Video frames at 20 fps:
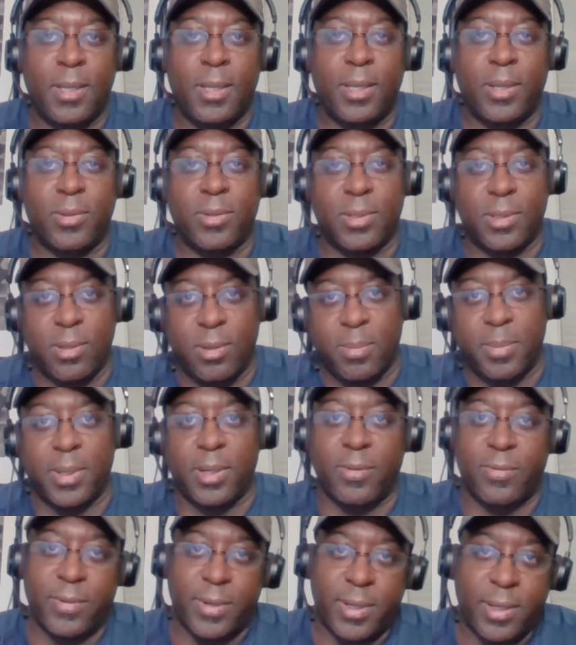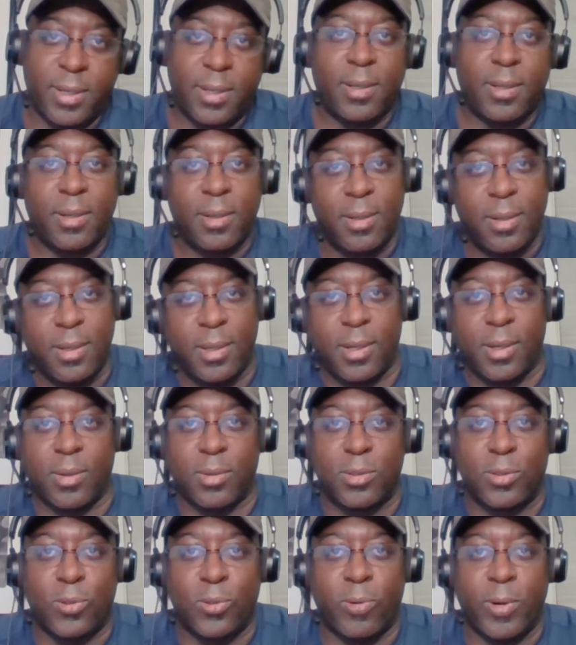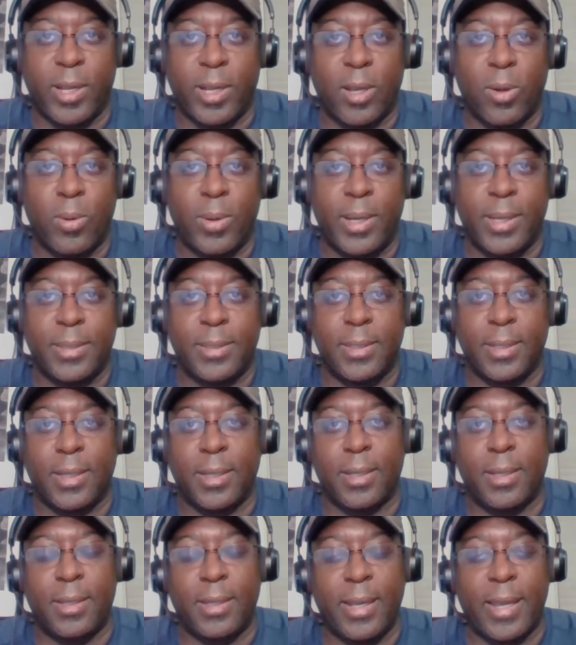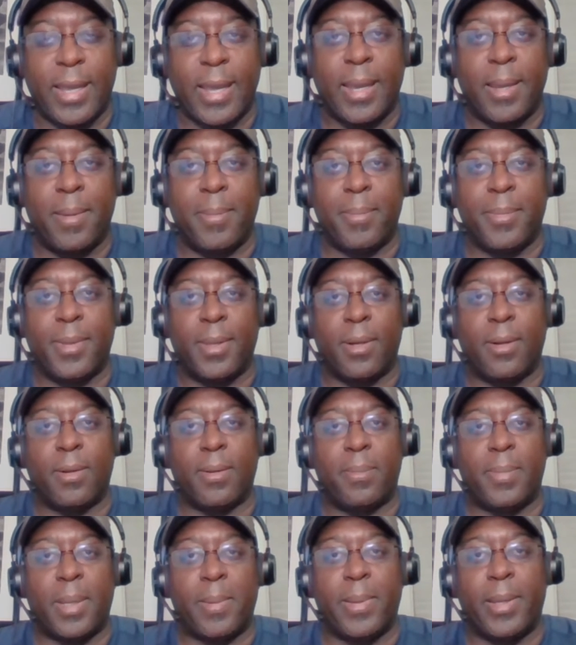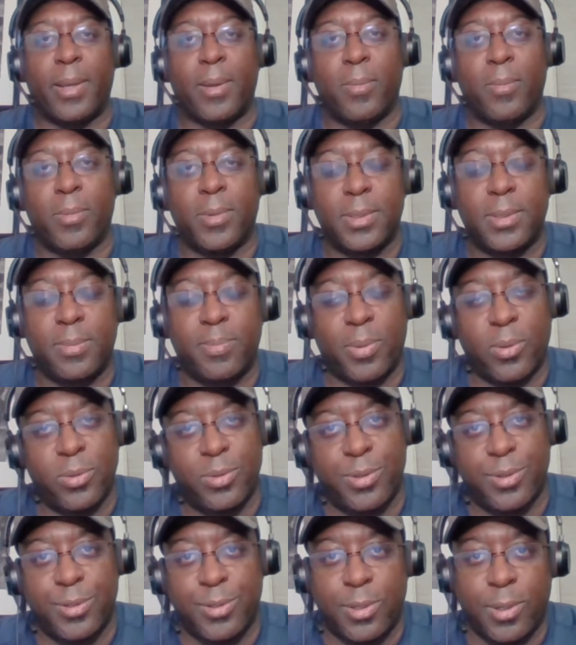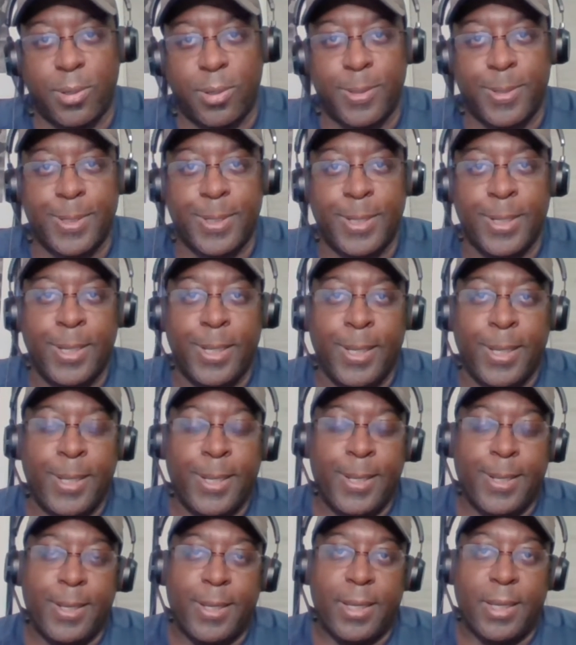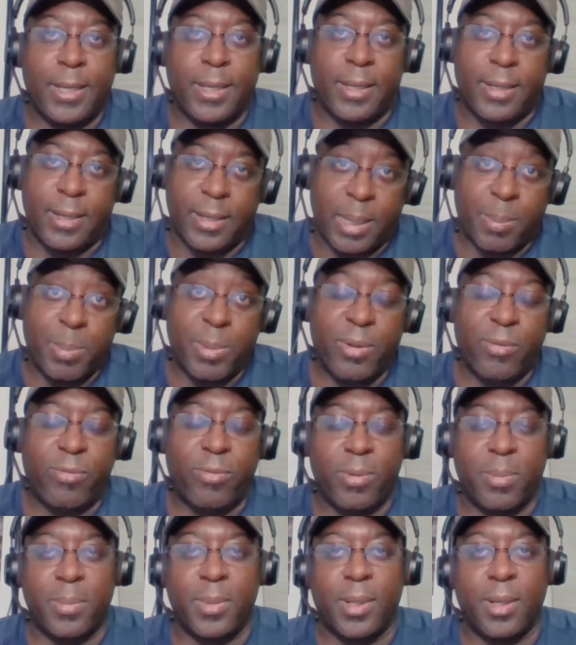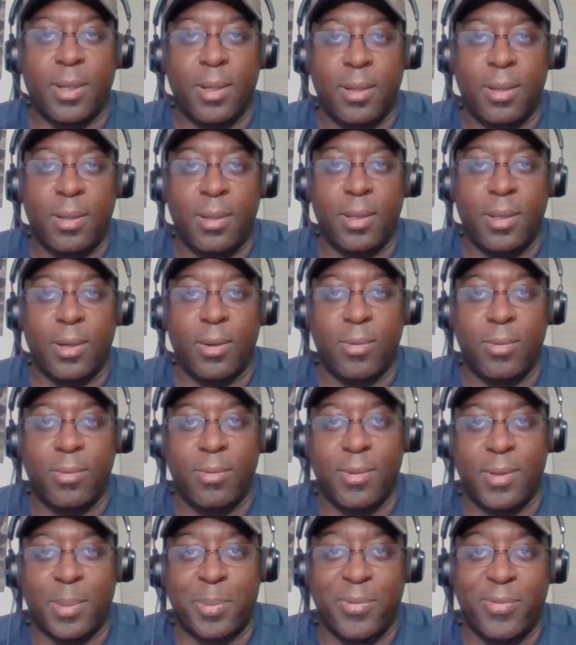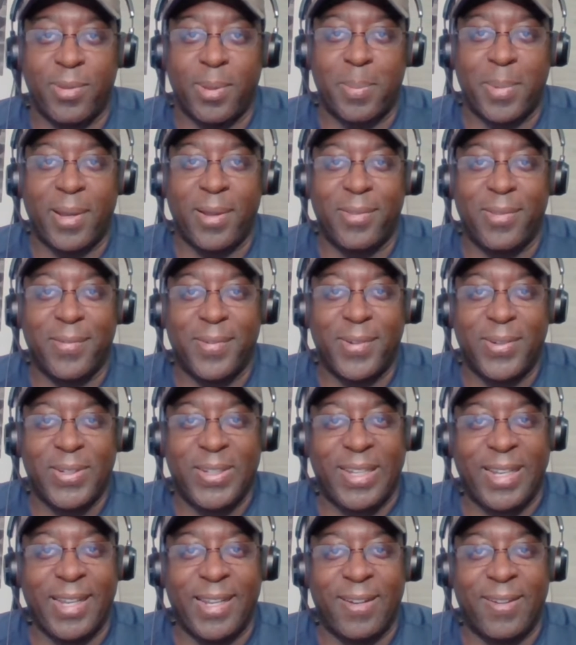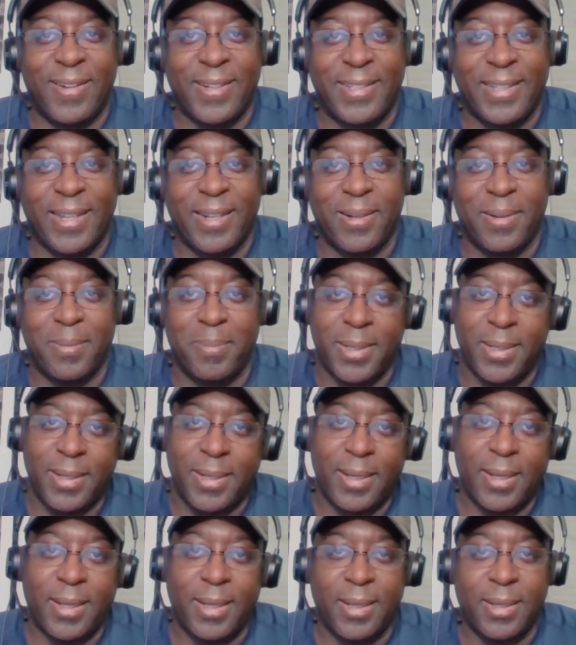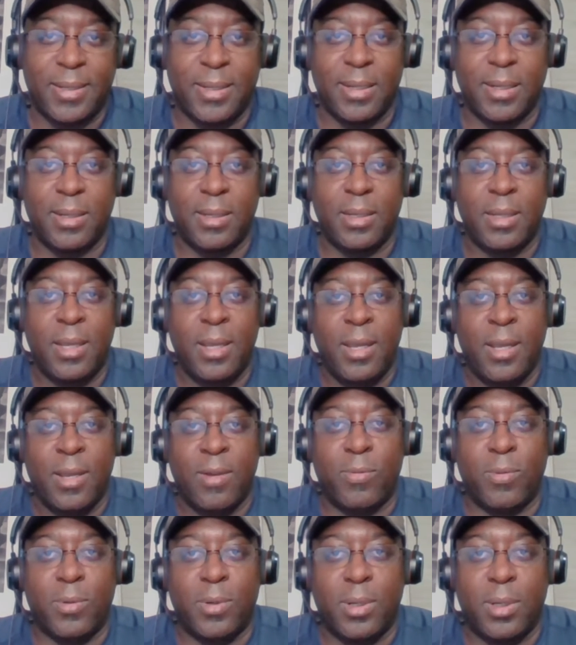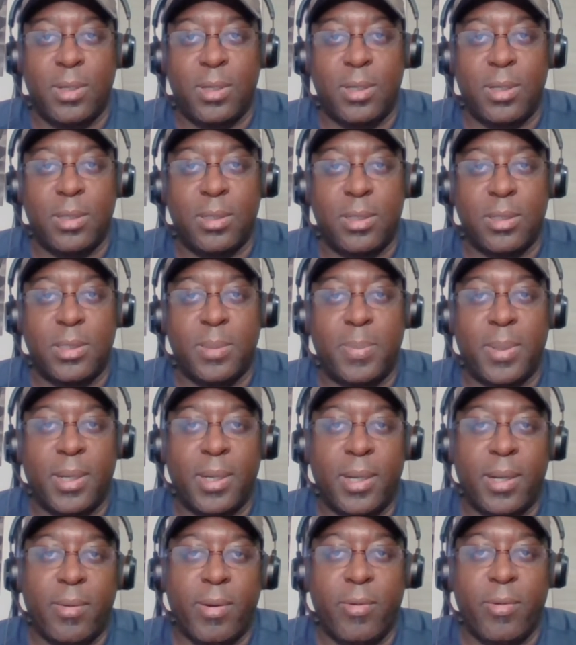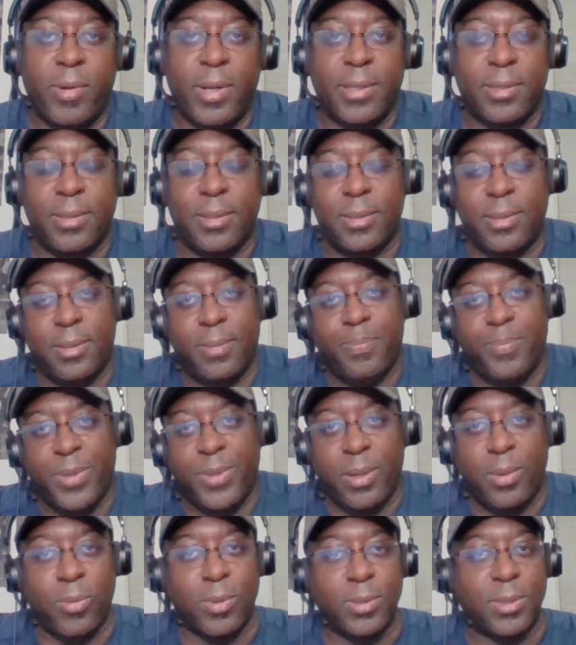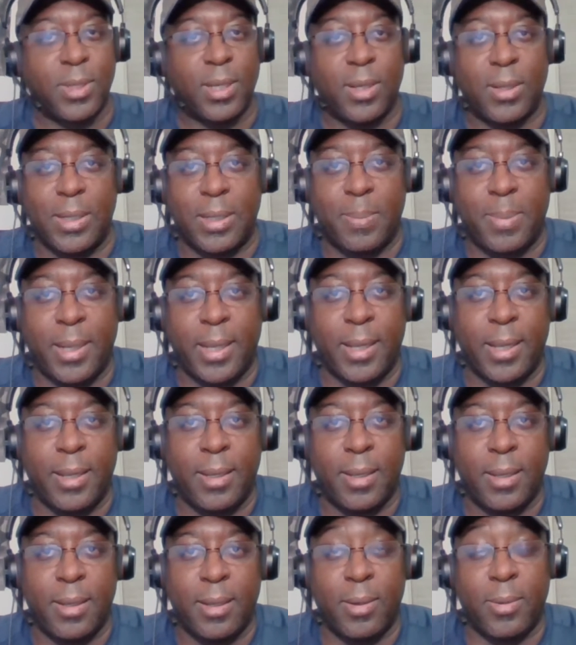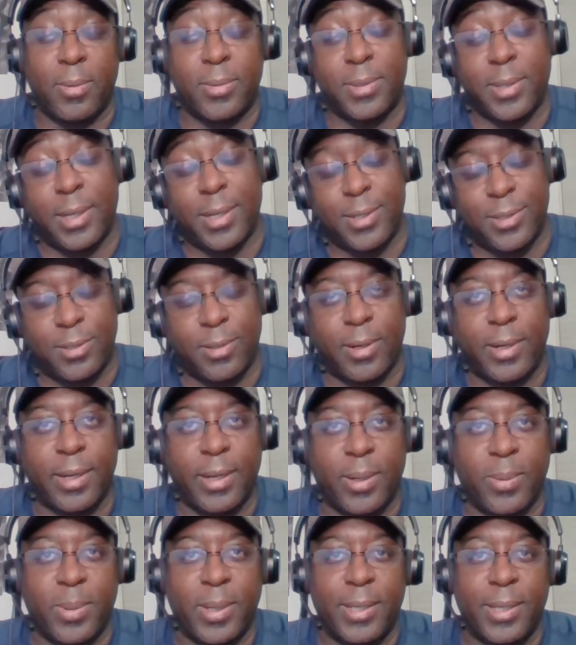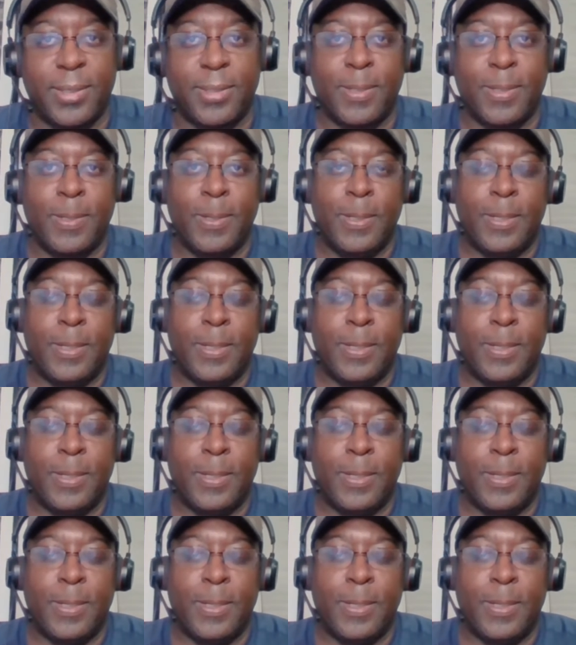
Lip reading: there's a little bit of a, you know, story going into the game that Aubameyang was supposed to start. Coming from the, you know, coming from the mouth of Arteta, but for the disciplinary reasons, he wasn't going to play. He wasn't going to start anyways.